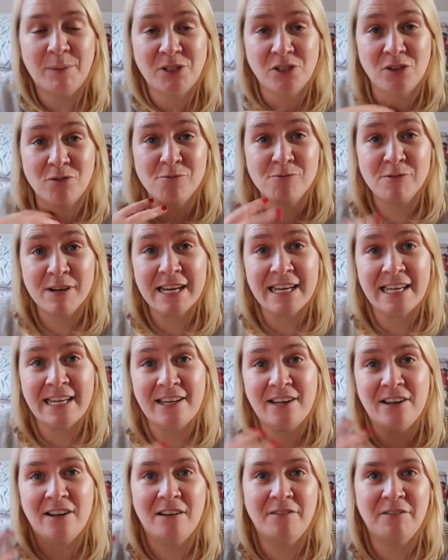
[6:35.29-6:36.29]
which I really
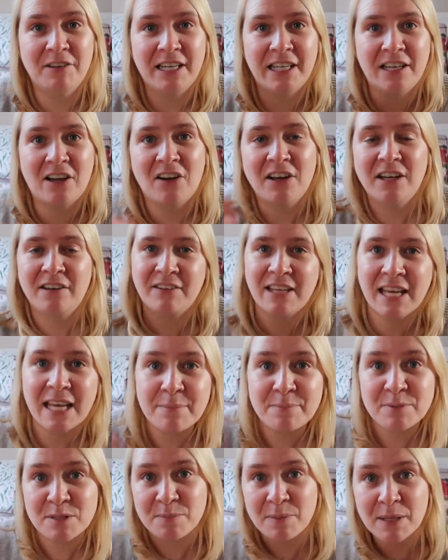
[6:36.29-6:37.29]
love and it kind of
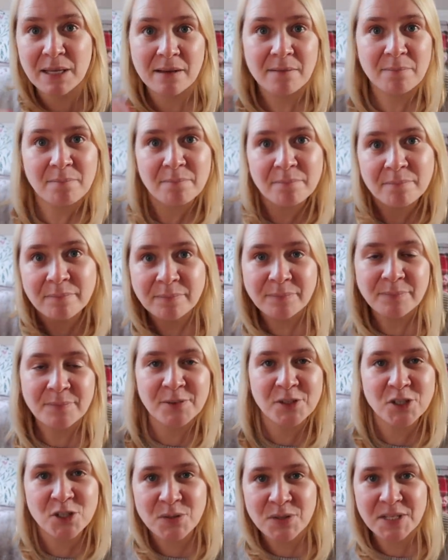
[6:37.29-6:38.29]
keeps me
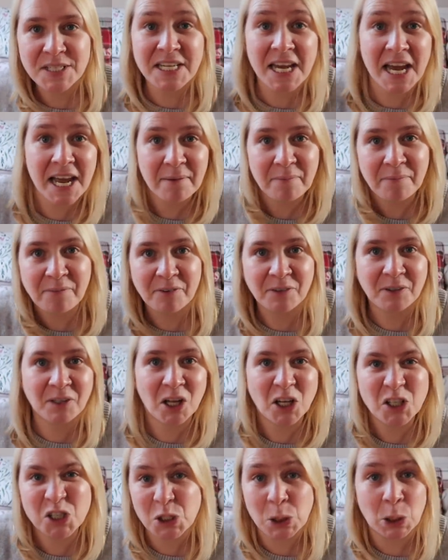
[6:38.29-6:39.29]
during the day and
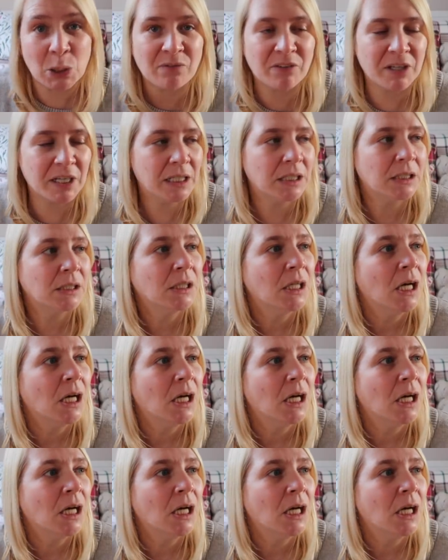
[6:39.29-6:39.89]
full, I just love it.